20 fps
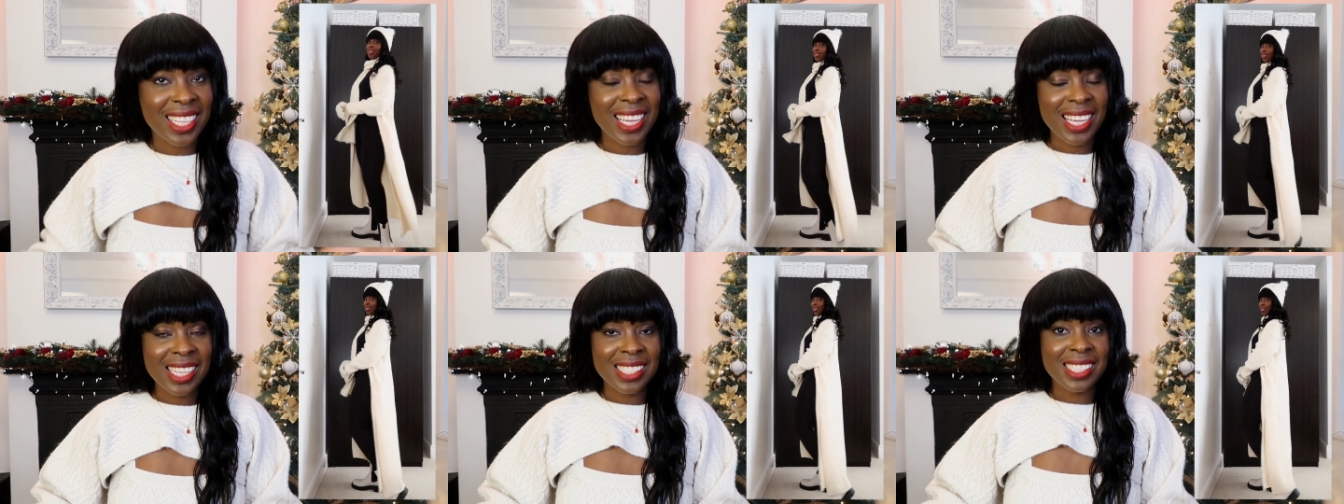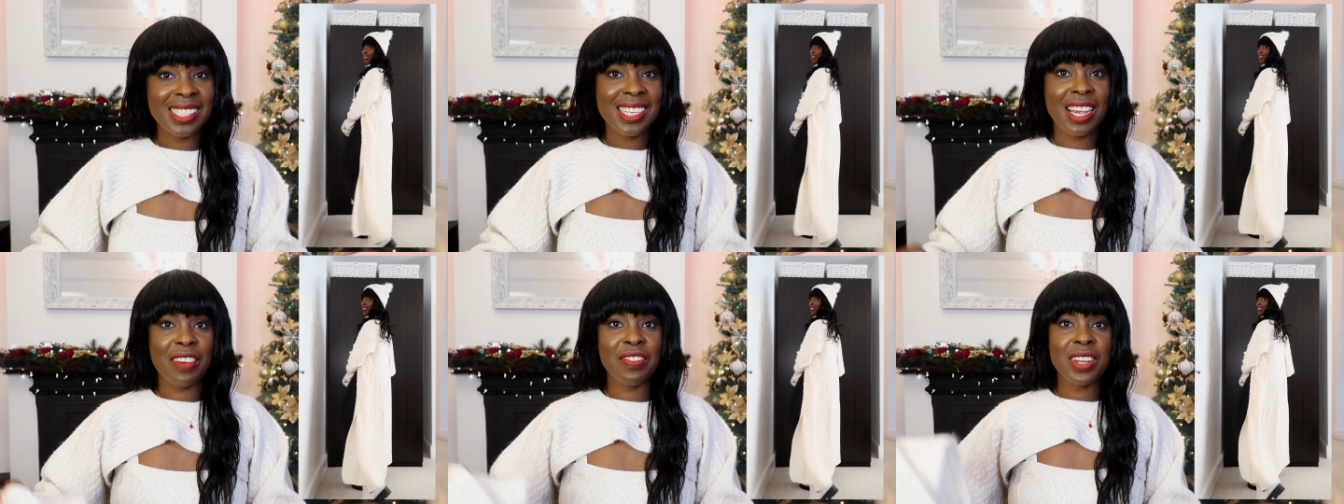these
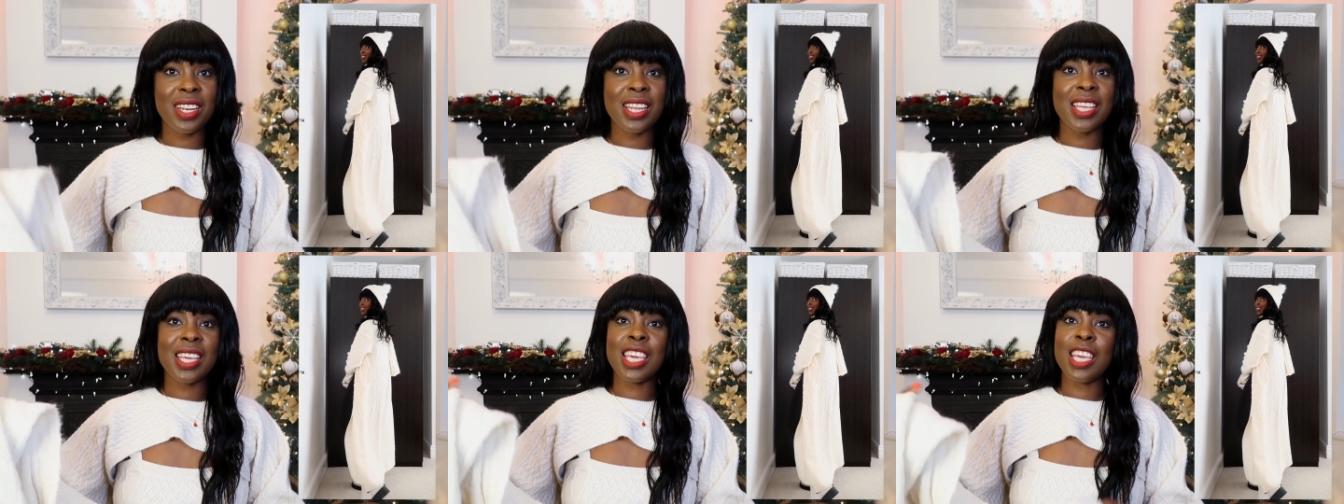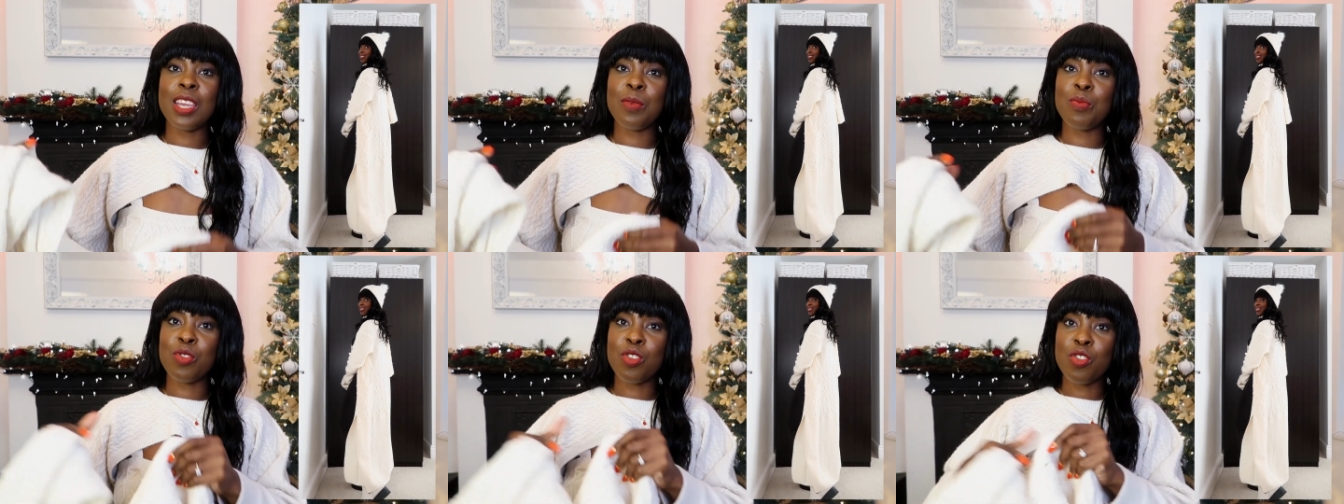definitely
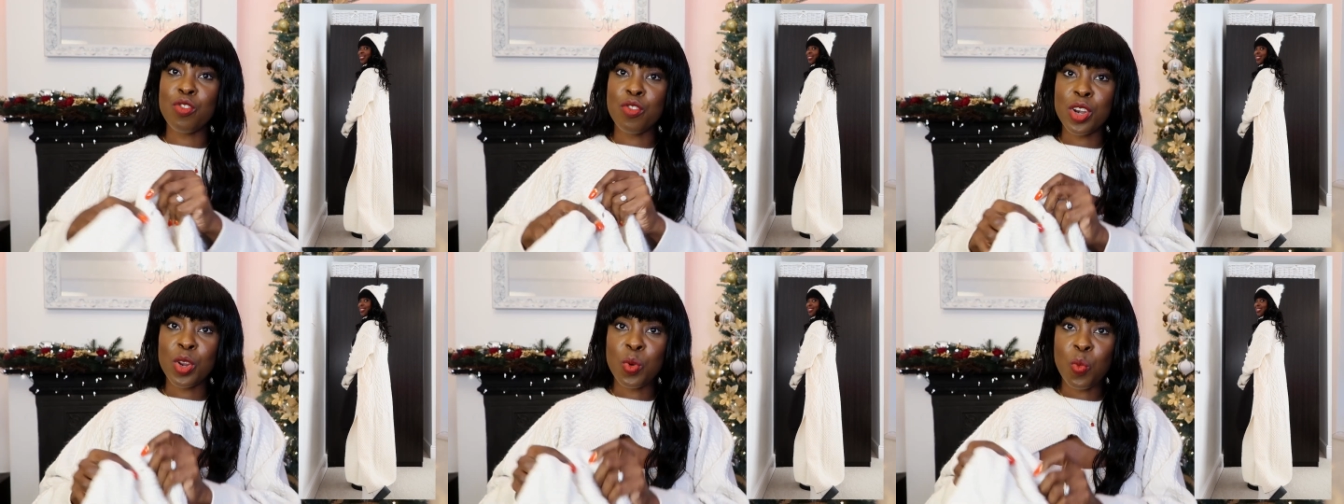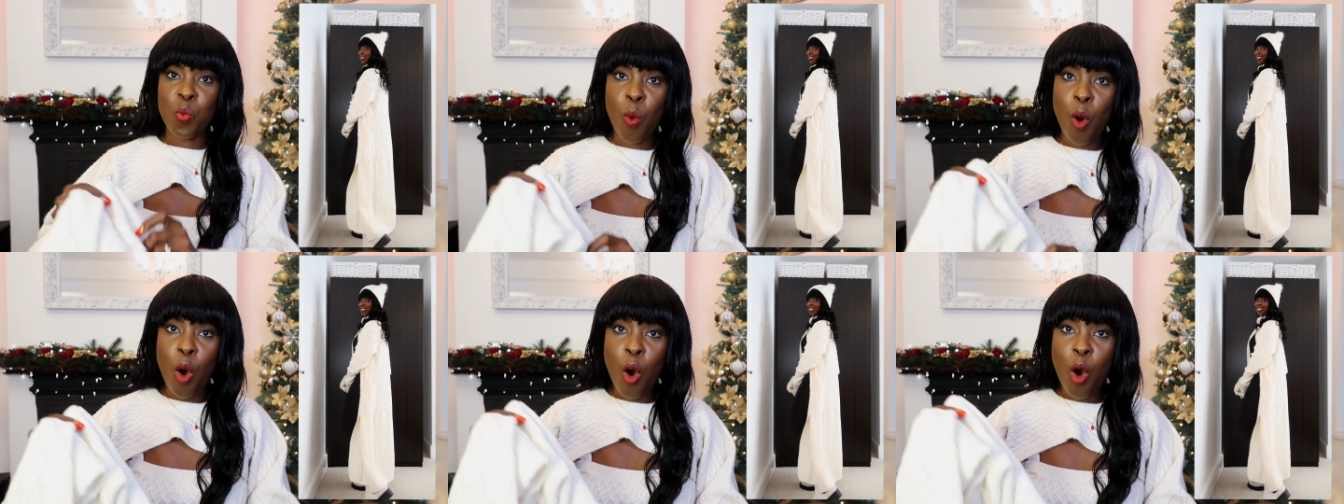keep you really
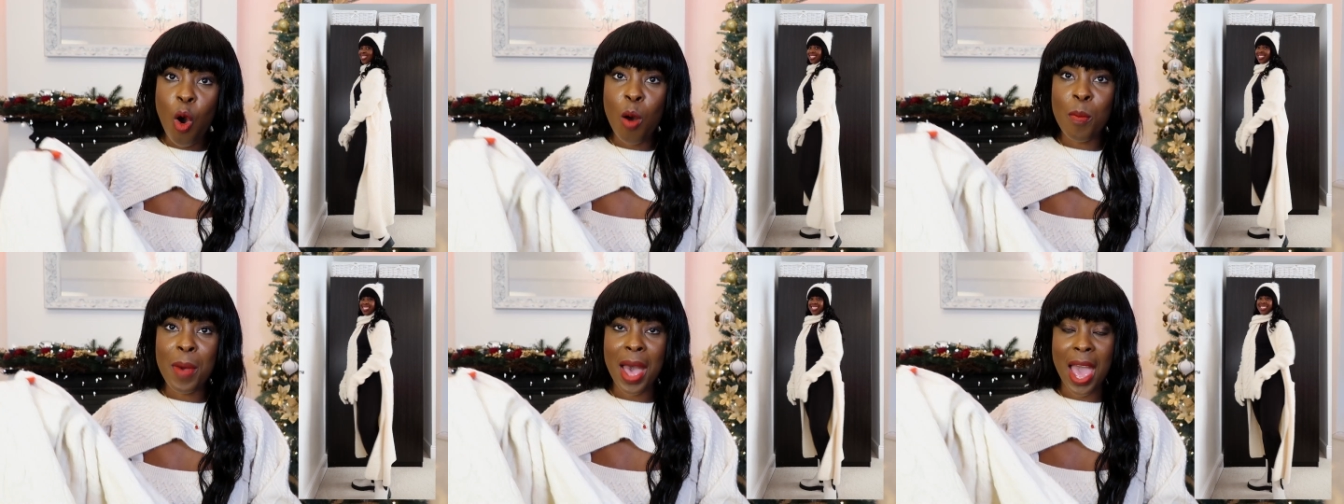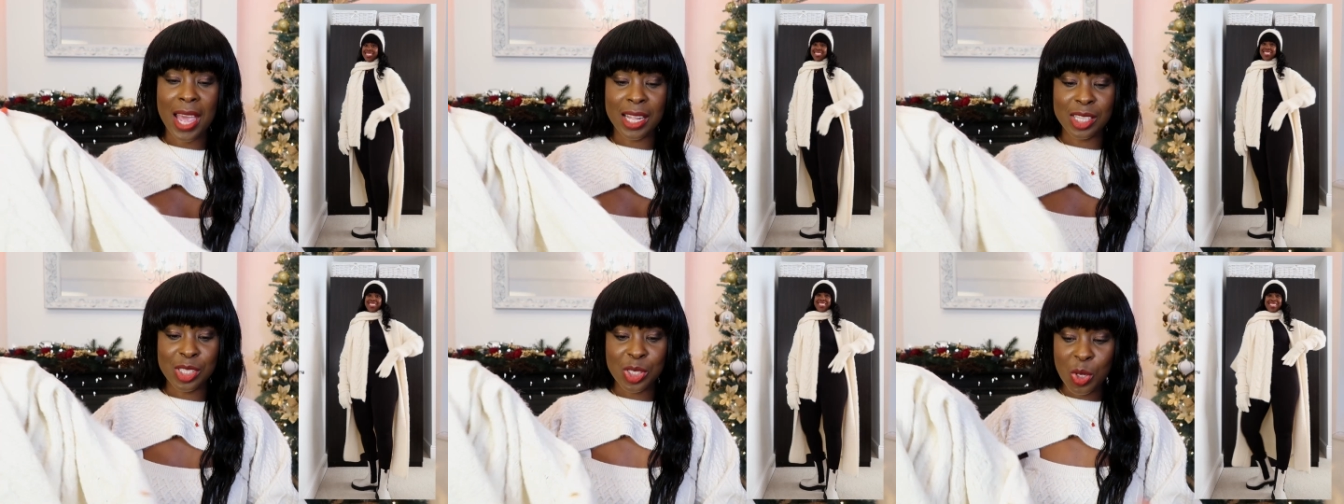warm
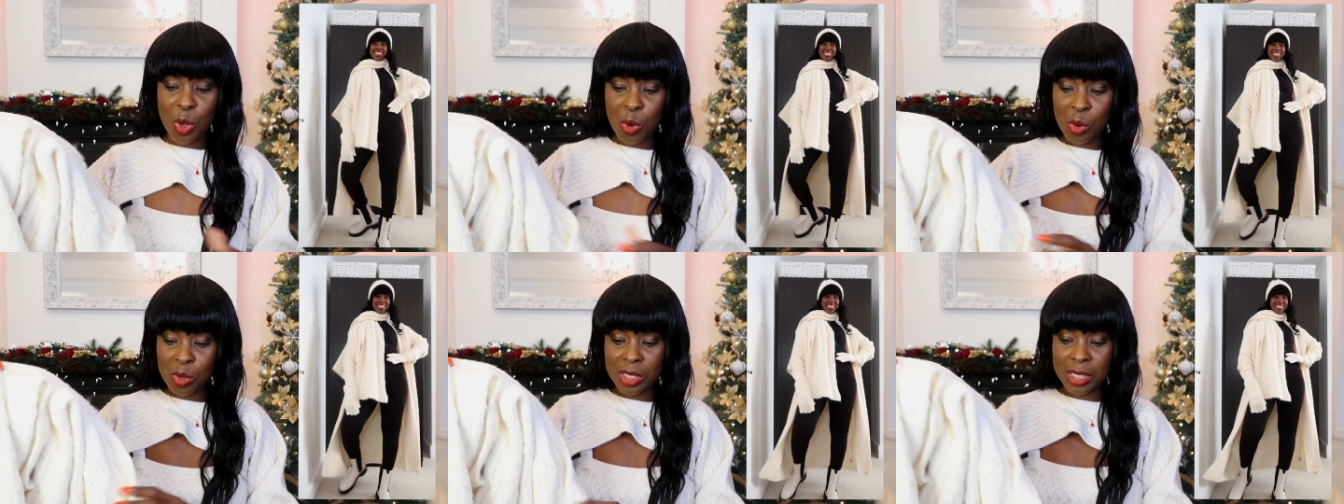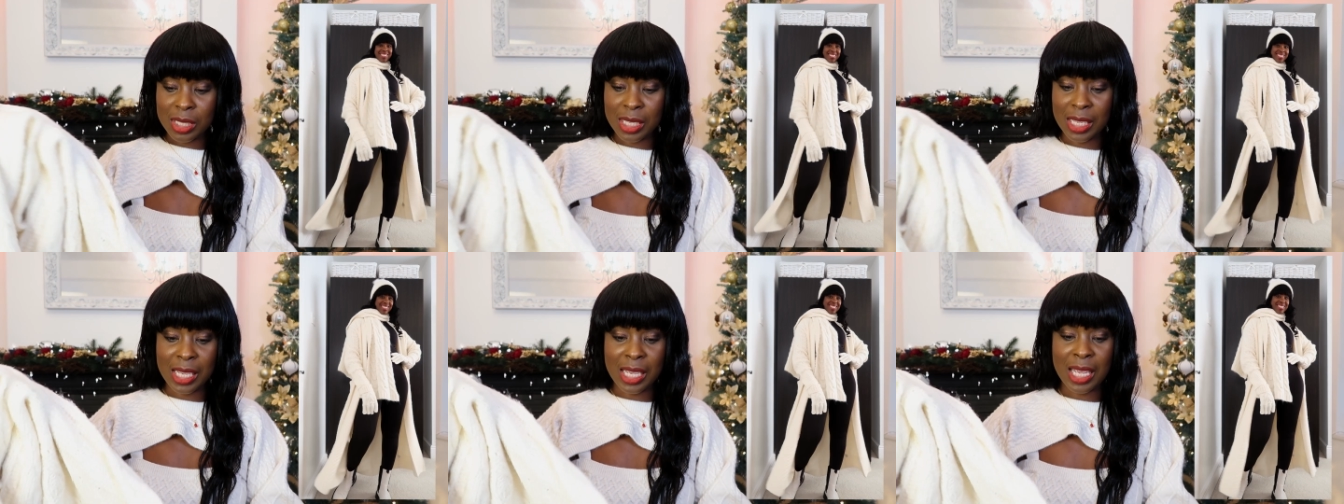and
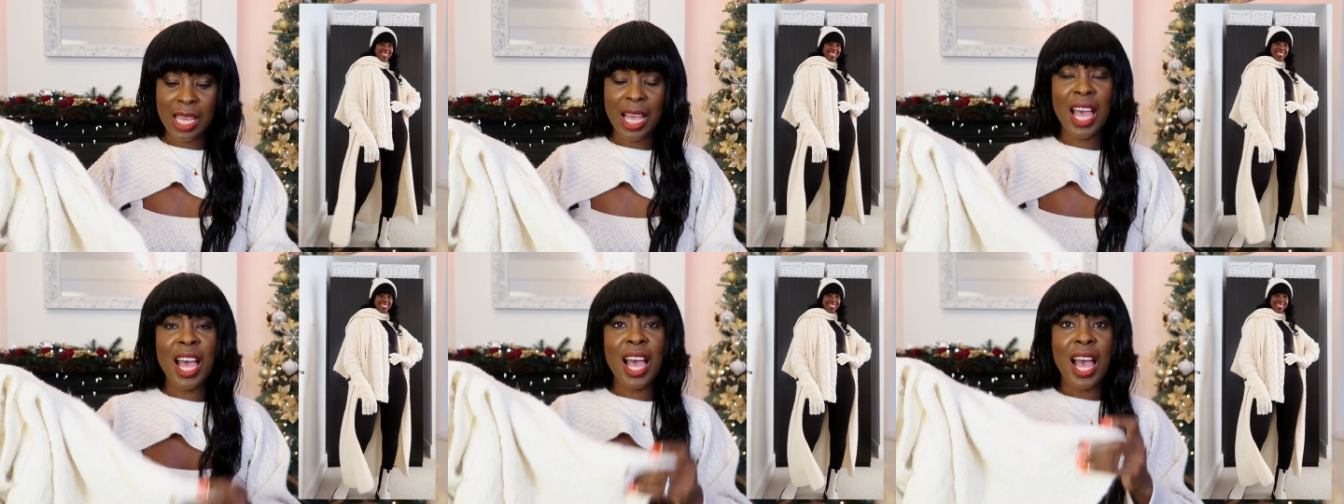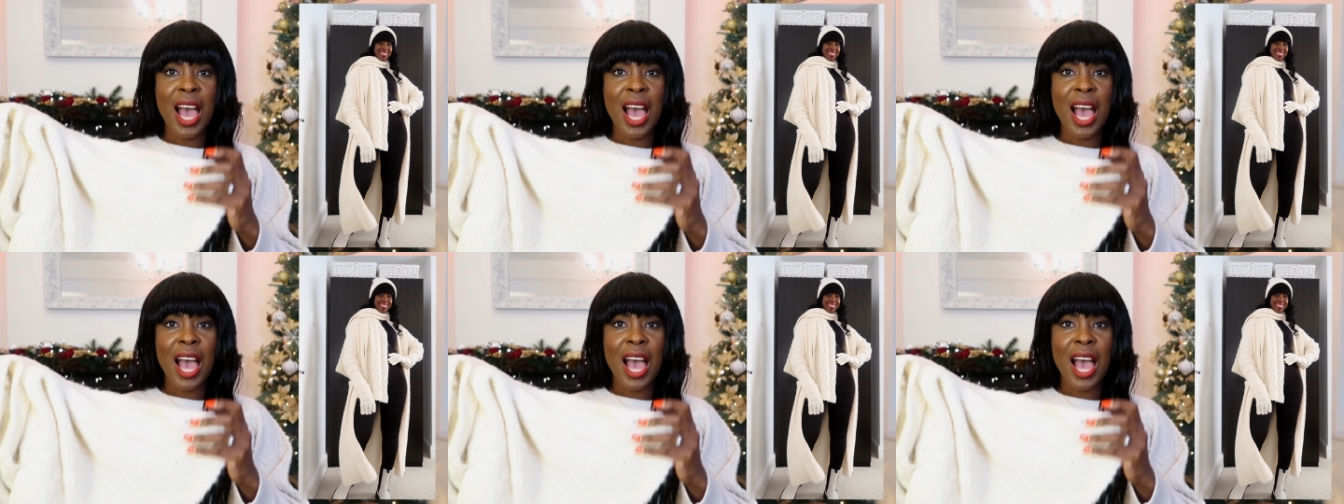toasty